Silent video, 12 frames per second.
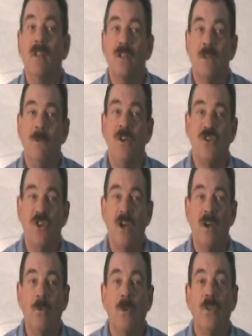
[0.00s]
to be
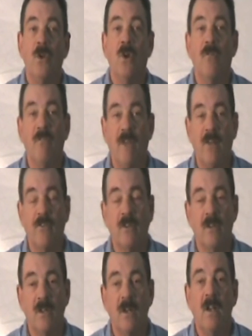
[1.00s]
shared with your
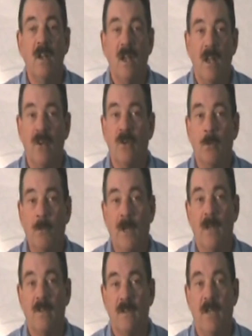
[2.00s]
investor under
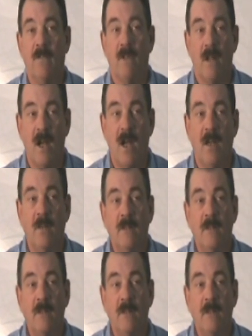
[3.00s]
penalty of law.